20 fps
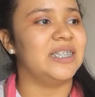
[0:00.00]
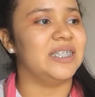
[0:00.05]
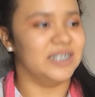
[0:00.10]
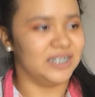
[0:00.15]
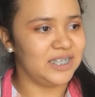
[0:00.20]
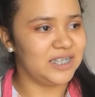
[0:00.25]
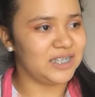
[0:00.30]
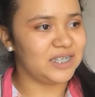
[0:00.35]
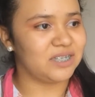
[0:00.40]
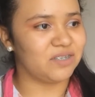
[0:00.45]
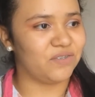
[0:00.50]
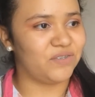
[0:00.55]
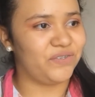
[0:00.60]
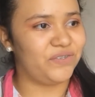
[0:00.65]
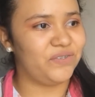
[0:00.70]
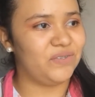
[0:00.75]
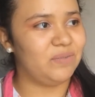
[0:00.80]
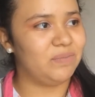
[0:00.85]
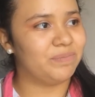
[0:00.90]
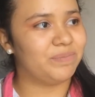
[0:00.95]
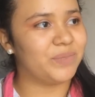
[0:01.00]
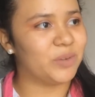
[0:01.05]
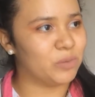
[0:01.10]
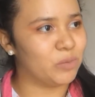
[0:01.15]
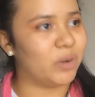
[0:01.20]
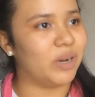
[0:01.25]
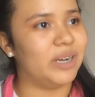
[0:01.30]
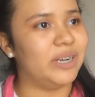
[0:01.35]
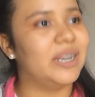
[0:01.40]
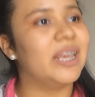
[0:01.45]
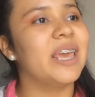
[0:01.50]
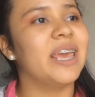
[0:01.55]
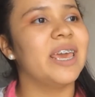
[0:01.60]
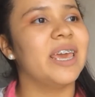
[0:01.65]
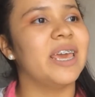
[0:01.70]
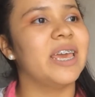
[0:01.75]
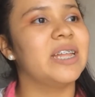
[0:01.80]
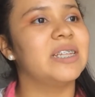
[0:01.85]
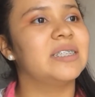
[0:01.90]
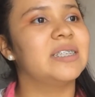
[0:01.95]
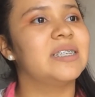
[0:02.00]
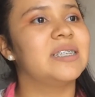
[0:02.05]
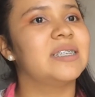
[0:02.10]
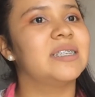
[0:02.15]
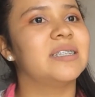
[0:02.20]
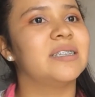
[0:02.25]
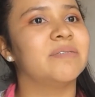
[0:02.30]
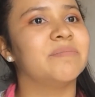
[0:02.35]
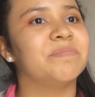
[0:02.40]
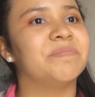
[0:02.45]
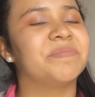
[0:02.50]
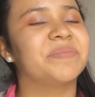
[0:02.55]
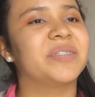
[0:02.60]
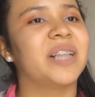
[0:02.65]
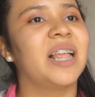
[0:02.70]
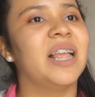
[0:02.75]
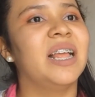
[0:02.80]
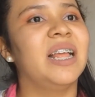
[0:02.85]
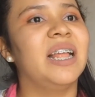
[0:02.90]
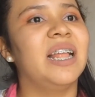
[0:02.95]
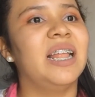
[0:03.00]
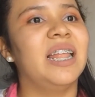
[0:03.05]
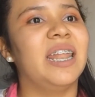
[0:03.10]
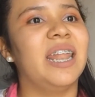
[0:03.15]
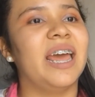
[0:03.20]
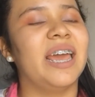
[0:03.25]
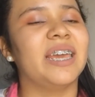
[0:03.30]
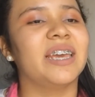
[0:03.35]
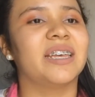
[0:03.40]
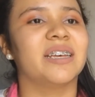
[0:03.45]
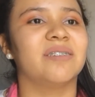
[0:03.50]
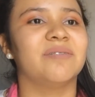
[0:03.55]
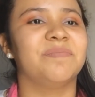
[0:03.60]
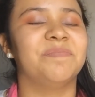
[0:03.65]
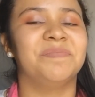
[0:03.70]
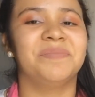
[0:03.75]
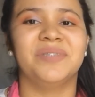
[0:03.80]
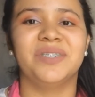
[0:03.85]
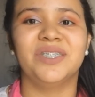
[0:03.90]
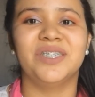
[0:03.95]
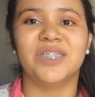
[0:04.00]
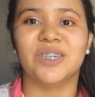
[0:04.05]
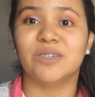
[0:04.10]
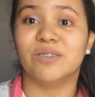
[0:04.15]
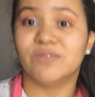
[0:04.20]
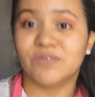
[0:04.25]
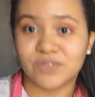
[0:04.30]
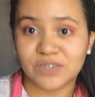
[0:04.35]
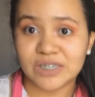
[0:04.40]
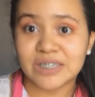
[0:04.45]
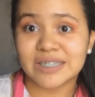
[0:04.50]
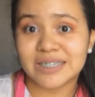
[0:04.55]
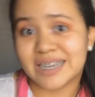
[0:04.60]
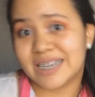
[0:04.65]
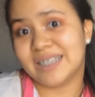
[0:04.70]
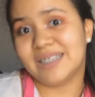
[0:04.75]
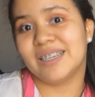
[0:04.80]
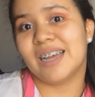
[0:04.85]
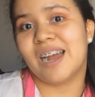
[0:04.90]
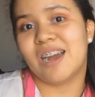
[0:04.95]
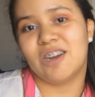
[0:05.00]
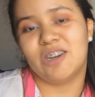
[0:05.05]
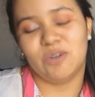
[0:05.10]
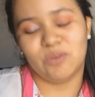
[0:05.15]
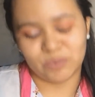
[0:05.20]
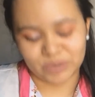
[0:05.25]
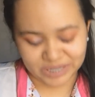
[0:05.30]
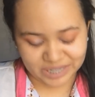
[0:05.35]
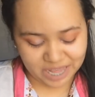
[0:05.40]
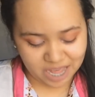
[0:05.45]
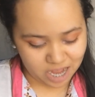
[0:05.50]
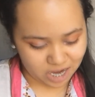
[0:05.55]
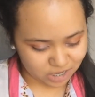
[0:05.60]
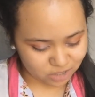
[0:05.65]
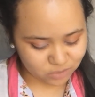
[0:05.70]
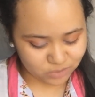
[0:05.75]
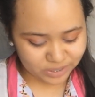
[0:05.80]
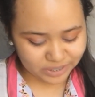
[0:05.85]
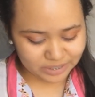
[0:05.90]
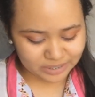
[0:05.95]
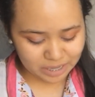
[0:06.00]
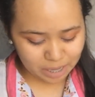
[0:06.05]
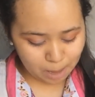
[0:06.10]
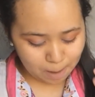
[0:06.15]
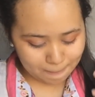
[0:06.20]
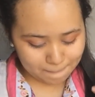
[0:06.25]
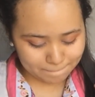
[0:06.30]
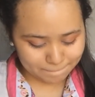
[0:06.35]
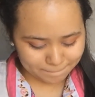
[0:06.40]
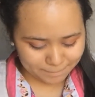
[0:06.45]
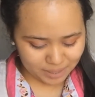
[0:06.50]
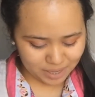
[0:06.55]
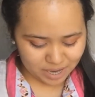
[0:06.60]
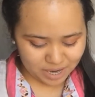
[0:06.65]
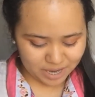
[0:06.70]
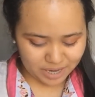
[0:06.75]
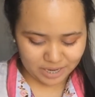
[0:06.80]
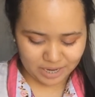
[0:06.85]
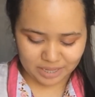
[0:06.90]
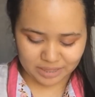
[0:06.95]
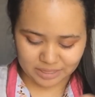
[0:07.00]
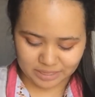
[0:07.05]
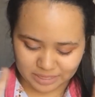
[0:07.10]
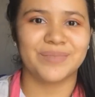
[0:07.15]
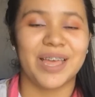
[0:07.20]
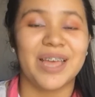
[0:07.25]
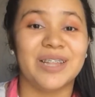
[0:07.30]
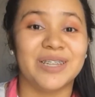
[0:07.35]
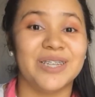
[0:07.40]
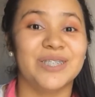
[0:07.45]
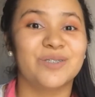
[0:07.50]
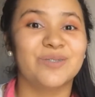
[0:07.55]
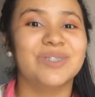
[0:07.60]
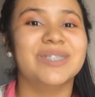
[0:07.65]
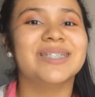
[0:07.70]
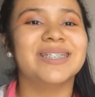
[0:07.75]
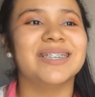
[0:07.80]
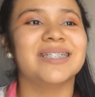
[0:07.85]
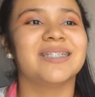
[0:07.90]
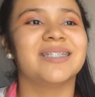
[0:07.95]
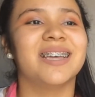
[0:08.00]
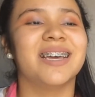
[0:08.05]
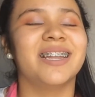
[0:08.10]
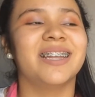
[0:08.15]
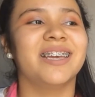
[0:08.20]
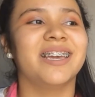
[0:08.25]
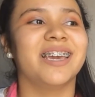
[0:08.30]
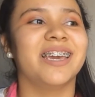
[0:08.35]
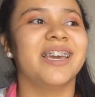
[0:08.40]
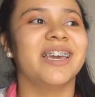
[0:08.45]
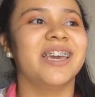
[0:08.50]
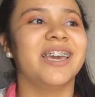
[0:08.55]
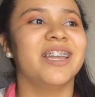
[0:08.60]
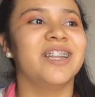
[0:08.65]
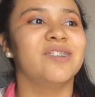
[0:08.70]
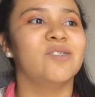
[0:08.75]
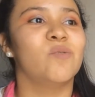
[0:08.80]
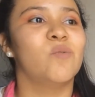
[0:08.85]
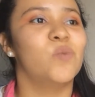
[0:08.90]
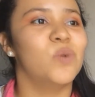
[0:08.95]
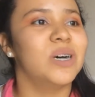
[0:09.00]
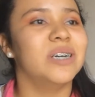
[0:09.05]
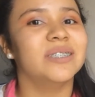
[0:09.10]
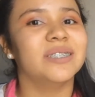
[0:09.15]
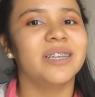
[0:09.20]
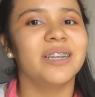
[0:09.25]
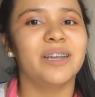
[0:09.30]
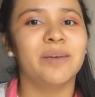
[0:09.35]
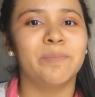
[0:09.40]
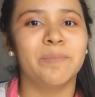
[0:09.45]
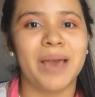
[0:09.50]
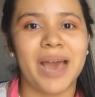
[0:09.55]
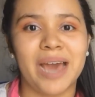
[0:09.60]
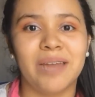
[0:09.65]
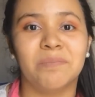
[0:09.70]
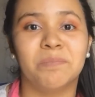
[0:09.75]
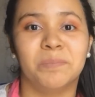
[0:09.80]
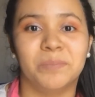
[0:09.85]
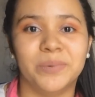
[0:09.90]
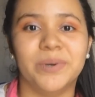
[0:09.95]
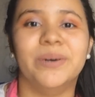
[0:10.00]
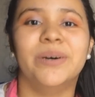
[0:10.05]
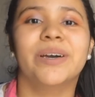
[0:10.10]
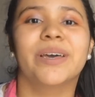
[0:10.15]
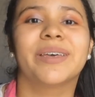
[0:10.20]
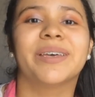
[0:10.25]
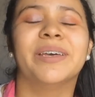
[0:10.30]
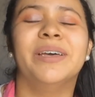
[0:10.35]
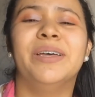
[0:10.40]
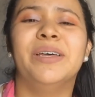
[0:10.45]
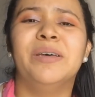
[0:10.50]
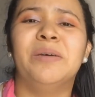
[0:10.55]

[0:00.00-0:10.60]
and this one, it's like, you know, first dates are really awkward, but this one says that it wasn't a bad book,